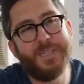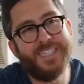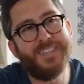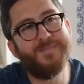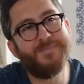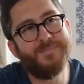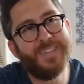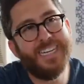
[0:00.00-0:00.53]

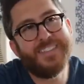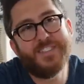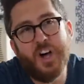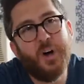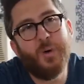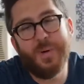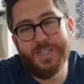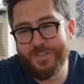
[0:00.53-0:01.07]
been. It's
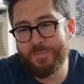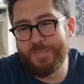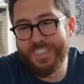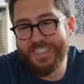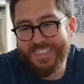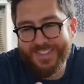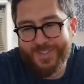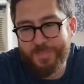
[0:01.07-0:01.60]
always
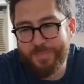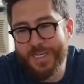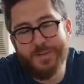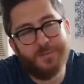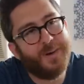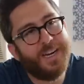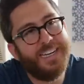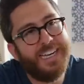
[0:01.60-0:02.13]
been. It's
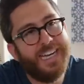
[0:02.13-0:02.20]
been right